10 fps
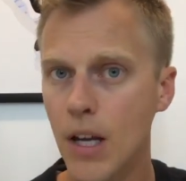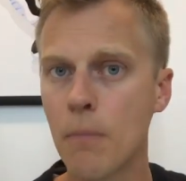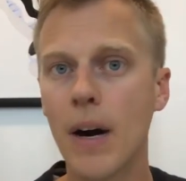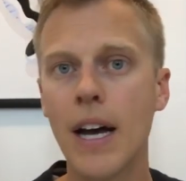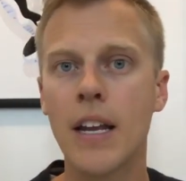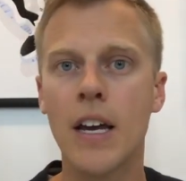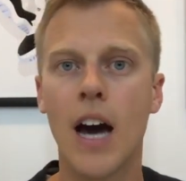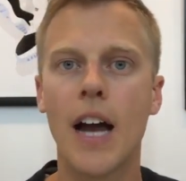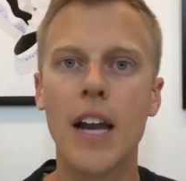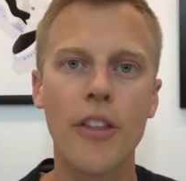But
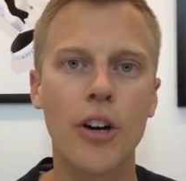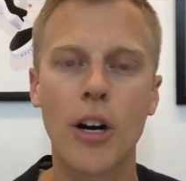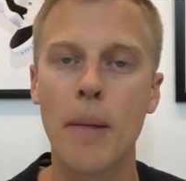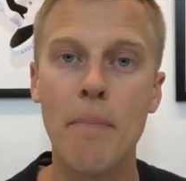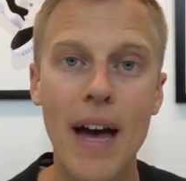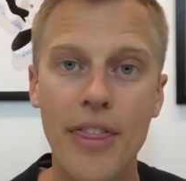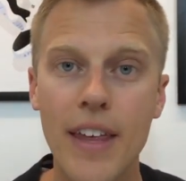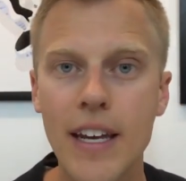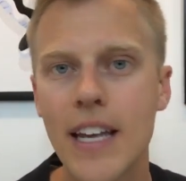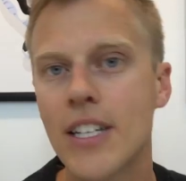another
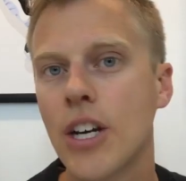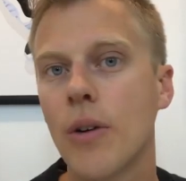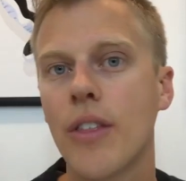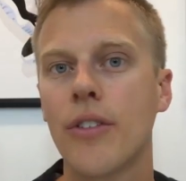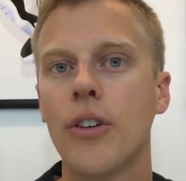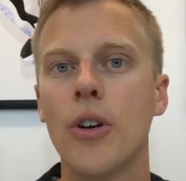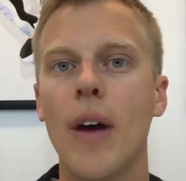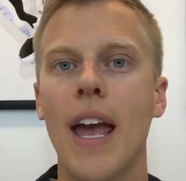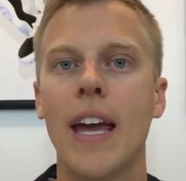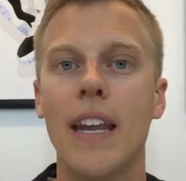method is going through
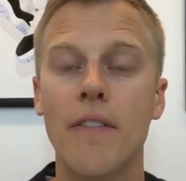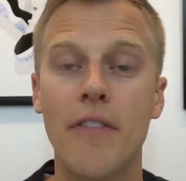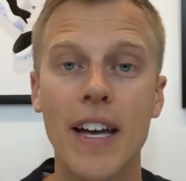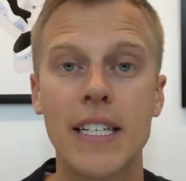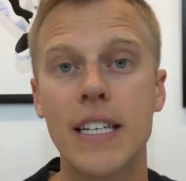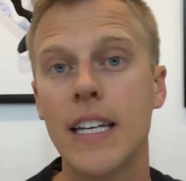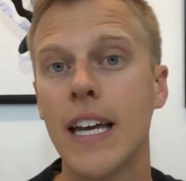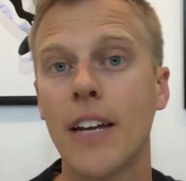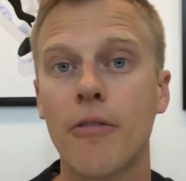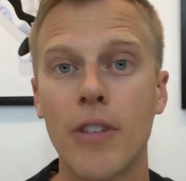and investing
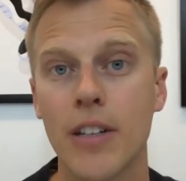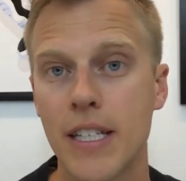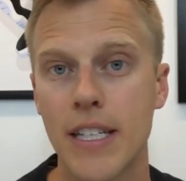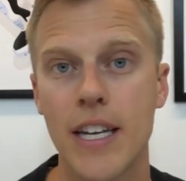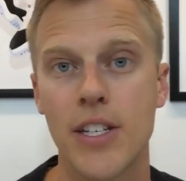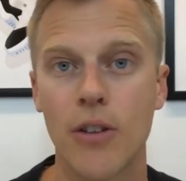in real estate.